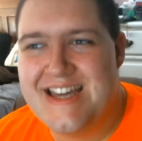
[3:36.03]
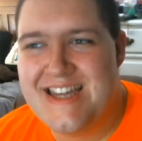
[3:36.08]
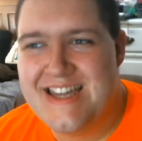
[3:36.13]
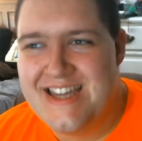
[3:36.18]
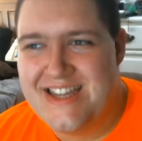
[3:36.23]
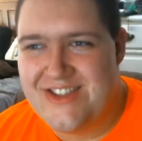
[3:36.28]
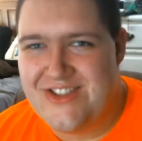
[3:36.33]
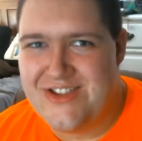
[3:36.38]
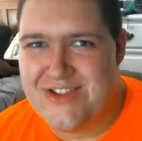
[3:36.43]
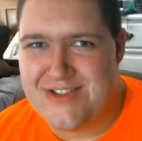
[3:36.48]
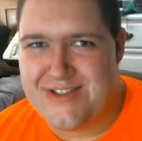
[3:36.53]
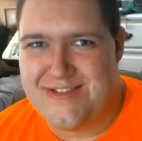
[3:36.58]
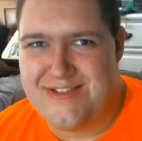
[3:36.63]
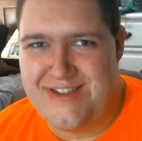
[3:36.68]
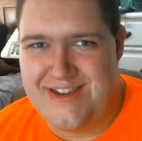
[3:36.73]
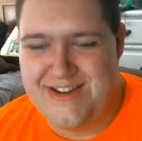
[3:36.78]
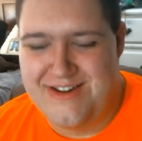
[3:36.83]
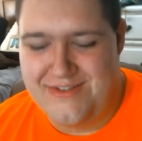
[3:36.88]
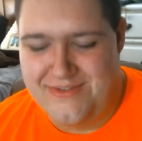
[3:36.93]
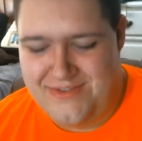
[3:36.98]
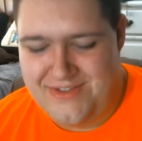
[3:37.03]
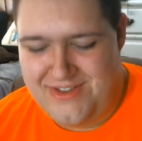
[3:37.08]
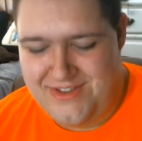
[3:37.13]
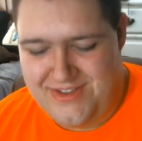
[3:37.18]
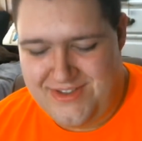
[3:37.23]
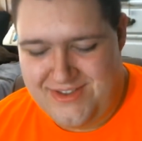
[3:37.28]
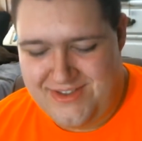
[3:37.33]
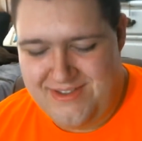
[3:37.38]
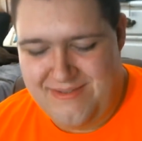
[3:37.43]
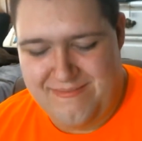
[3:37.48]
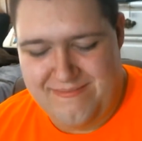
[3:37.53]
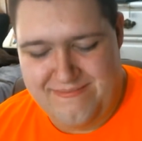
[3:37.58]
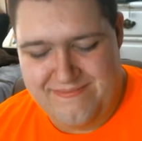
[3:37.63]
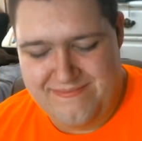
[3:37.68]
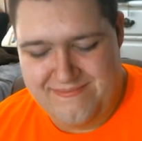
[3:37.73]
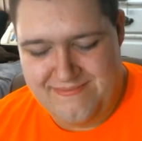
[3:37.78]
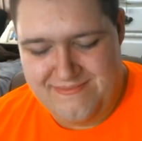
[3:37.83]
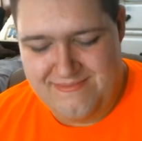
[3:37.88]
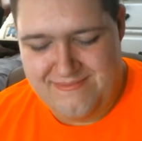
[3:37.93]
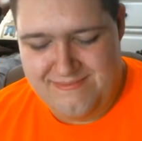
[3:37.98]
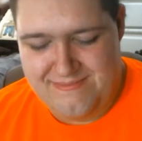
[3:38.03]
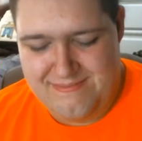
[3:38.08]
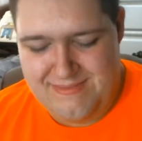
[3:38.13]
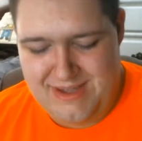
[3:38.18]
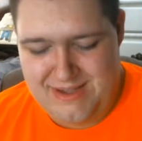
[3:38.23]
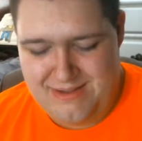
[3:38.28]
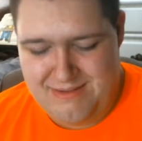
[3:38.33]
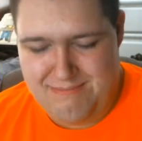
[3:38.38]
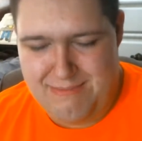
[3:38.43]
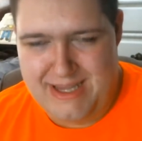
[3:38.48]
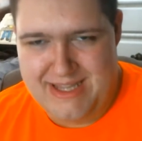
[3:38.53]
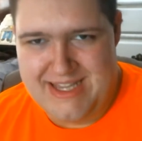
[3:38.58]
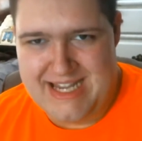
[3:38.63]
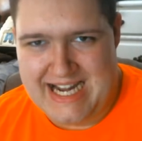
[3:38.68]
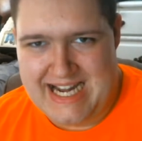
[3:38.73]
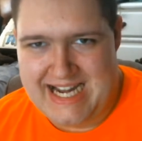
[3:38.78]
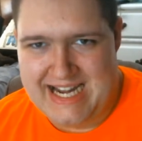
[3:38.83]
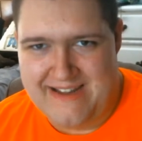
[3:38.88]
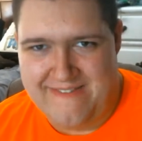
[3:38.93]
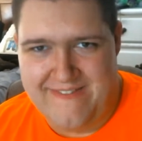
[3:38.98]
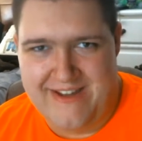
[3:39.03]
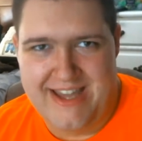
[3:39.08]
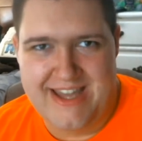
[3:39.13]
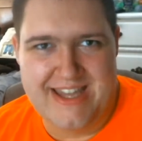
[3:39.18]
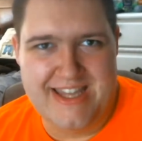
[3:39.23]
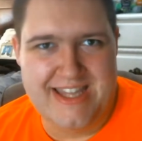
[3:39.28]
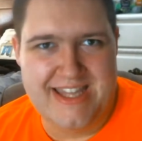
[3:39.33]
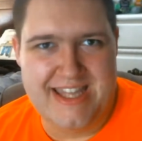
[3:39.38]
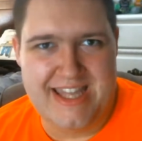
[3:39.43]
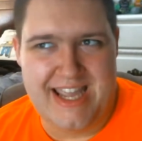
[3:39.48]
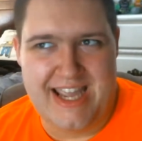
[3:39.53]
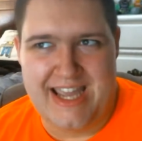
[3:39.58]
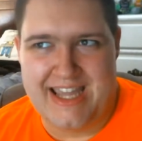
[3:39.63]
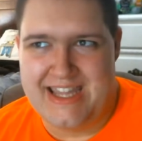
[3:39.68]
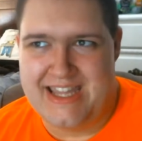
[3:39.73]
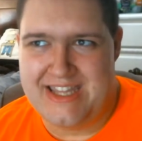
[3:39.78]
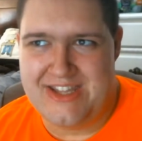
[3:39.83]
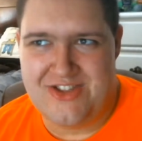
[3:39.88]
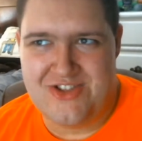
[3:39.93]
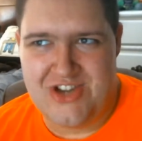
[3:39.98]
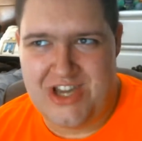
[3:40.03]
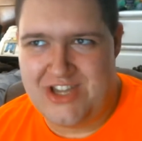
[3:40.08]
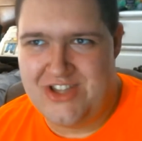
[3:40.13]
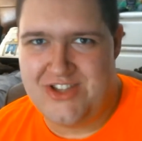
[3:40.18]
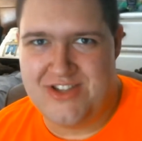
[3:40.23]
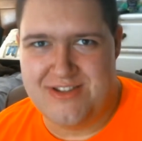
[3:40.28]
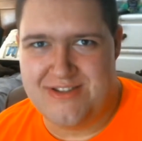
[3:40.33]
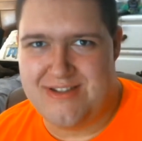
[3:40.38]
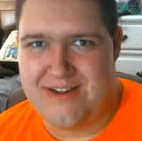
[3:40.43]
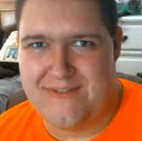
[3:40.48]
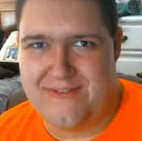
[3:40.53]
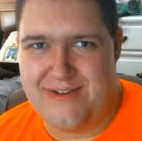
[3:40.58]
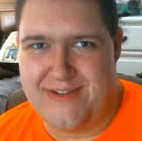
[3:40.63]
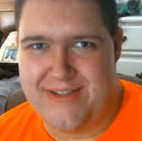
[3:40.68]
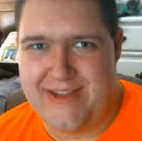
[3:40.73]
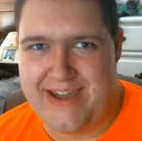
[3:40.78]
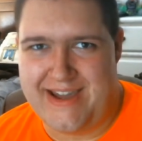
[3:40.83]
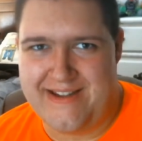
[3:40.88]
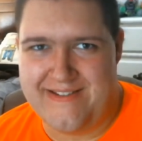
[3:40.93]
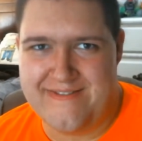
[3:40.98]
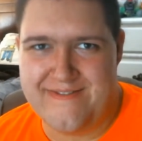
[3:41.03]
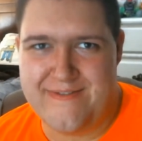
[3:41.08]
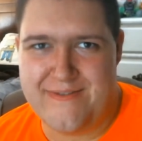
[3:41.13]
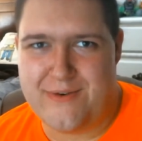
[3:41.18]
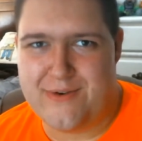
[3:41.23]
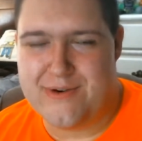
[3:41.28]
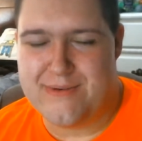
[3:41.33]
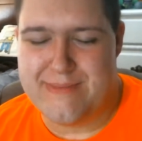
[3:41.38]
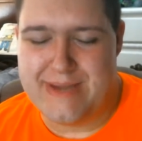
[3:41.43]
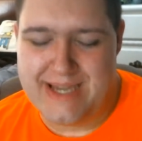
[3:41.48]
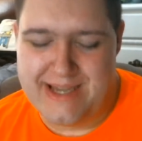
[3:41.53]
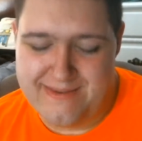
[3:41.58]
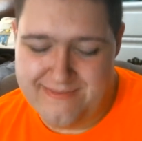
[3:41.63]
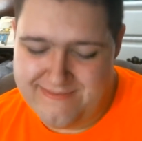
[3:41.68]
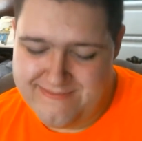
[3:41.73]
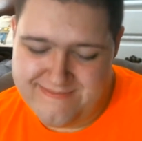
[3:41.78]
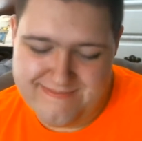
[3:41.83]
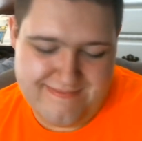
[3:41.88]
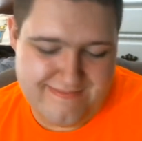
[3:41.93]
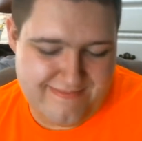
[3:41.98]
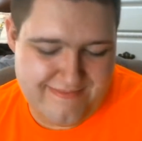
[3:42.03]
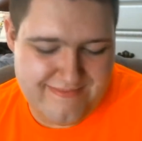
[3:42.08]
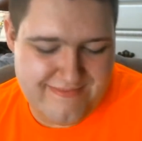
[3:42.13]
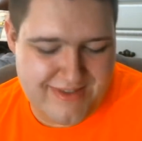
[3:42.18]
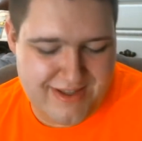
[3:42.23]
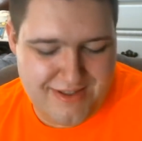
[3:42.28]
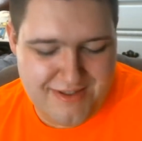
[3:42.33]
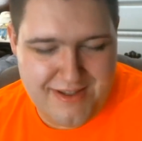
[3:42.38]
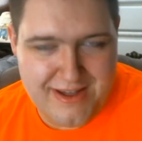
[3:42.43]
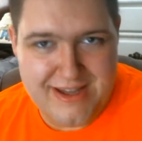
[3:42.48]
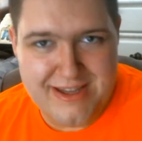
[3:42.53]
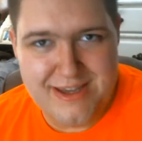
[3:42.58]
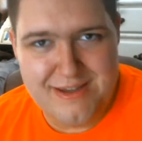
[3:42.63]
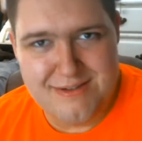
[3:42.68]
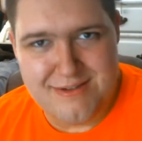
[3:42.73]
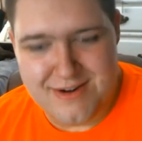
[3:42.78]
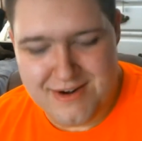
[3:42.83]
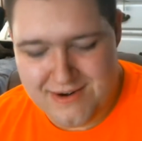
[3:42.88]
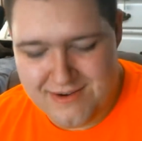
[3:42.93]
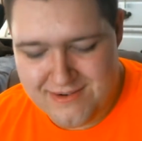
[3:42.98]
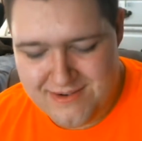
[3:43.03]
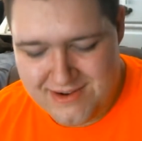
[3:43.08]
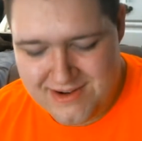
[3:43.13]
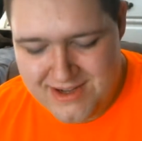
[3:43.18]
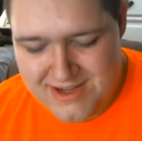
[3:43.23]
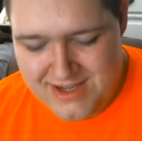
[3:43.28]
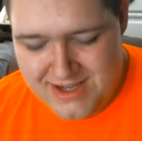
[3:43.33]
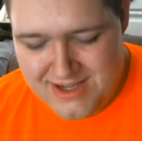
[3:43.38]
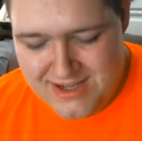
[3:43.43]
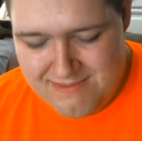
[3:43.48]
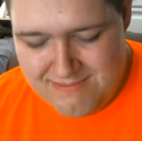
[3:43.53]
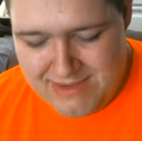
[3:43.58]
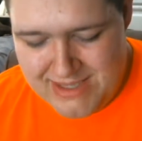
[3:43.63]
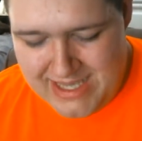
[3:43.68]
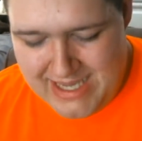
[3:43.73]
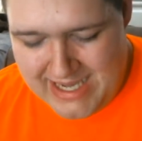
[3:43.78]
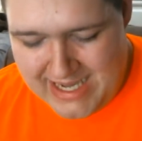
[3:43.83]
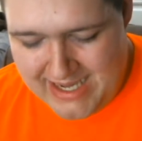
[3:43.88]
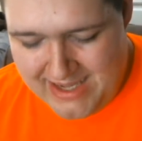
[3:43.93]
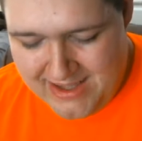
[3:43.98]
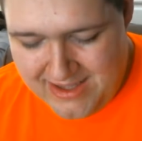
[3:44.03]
just it's bedtime, and it changes everything for me. That's a lot easier. But yeah,